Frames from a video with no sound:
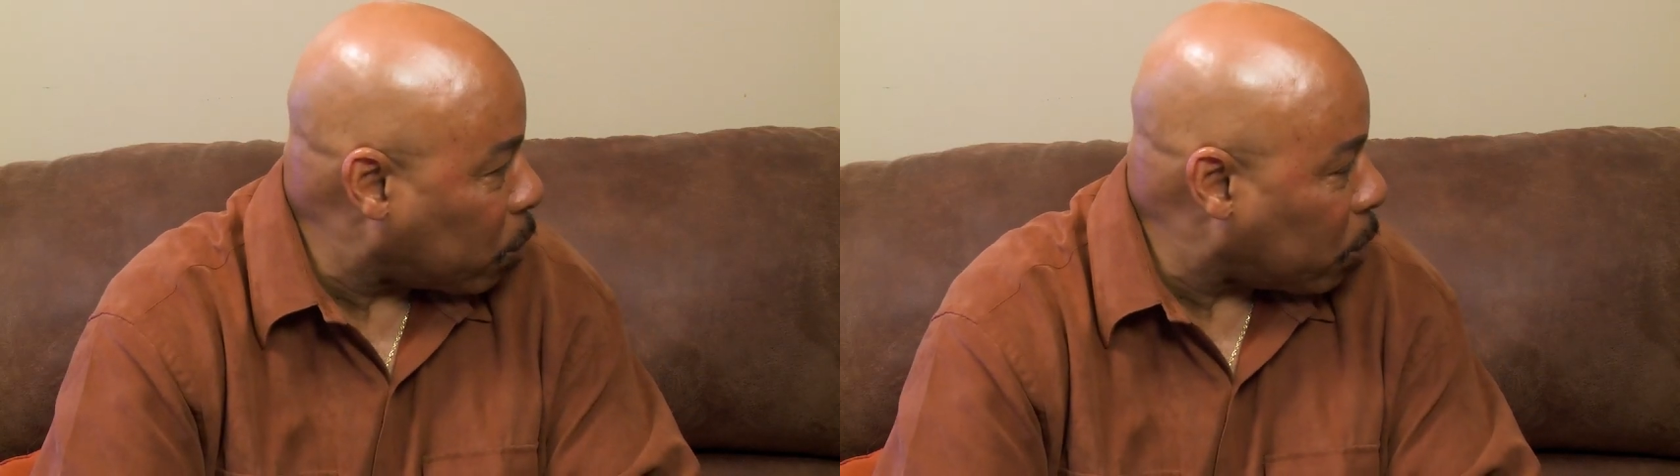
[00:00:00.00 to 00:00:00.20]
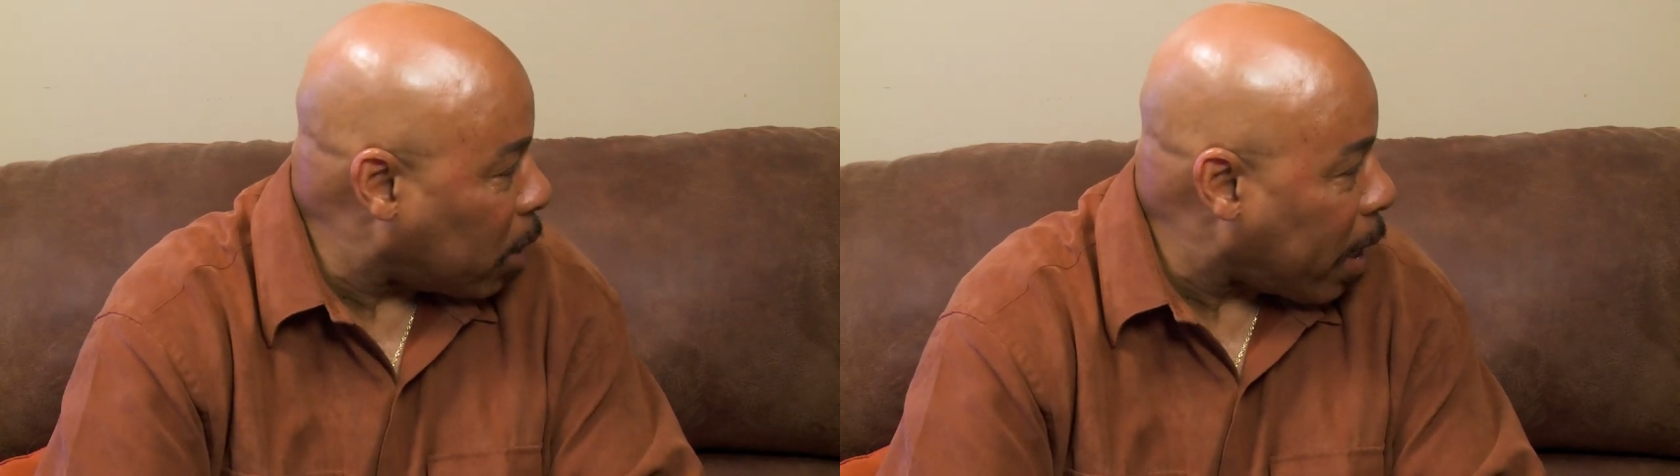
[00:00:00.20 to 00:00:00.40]

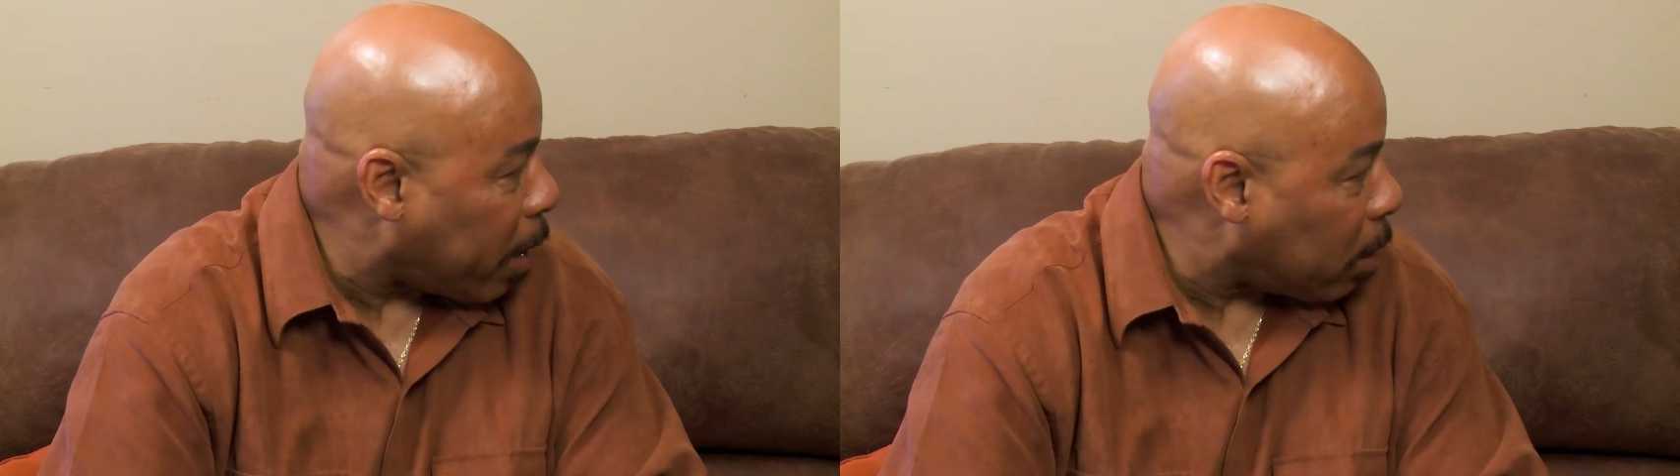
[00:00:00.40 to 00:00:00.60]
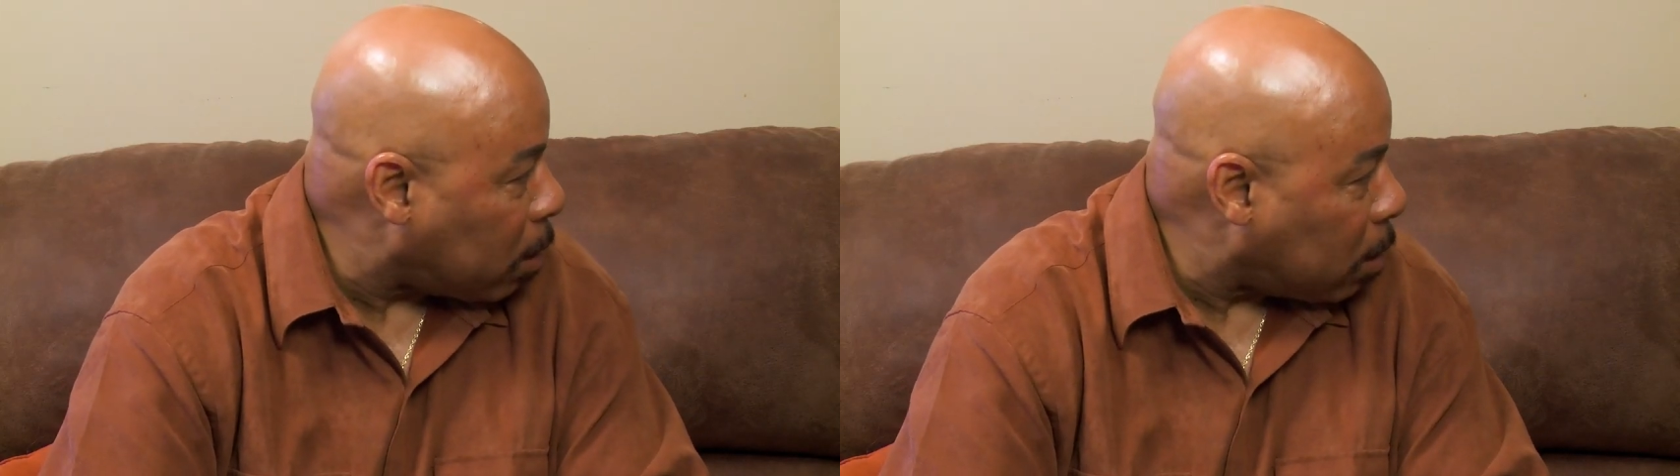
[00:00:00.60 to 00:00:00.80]
through that.